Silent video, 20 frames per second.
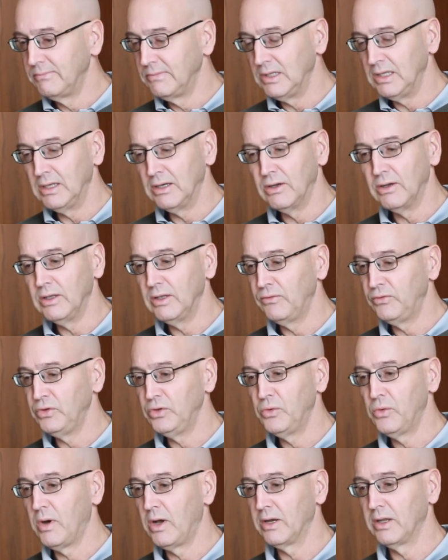if
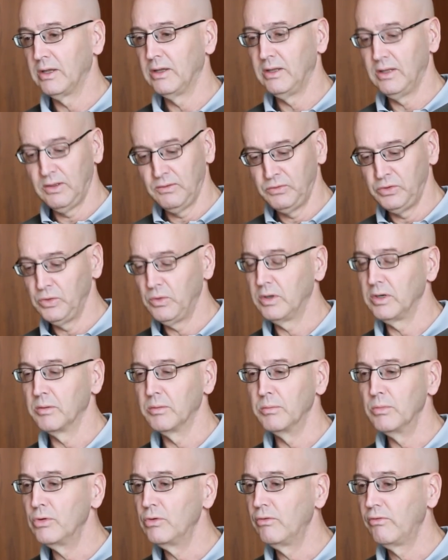you want to
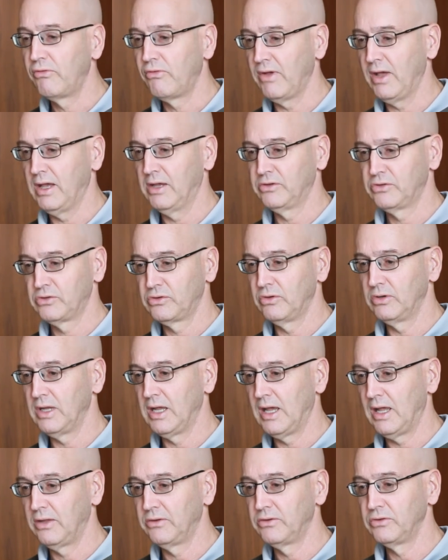move faster at
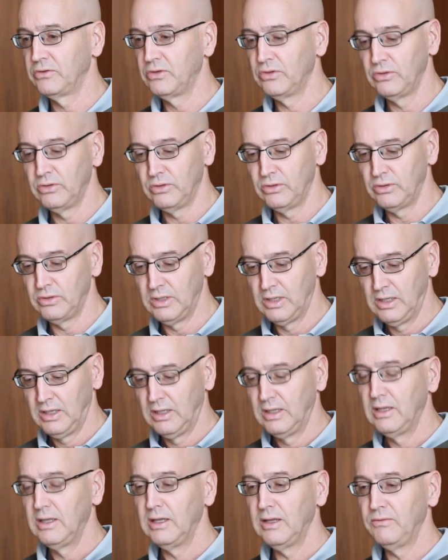altitude,
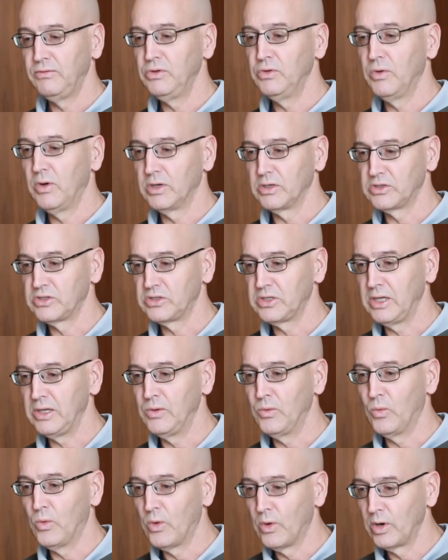if you want to stay
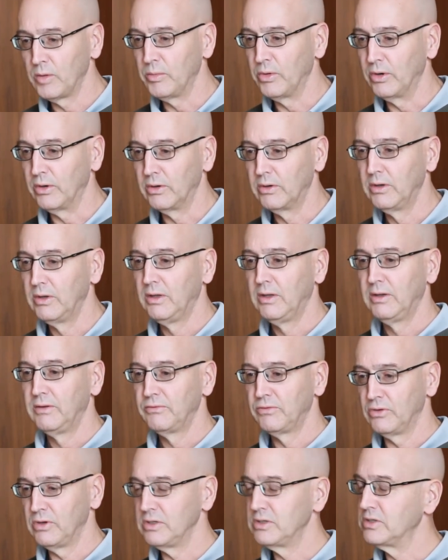warmer,
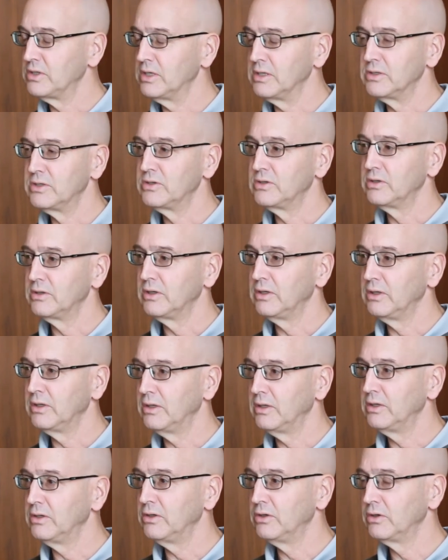for instance,
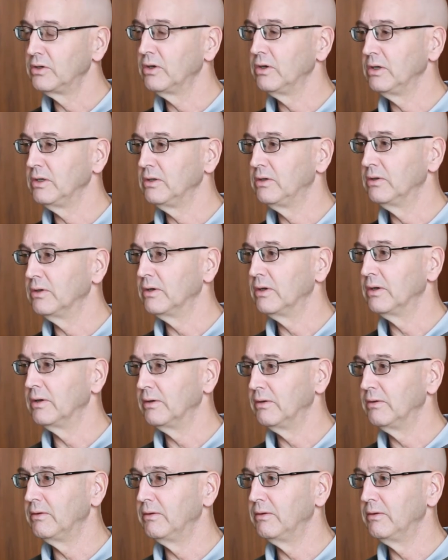you're going to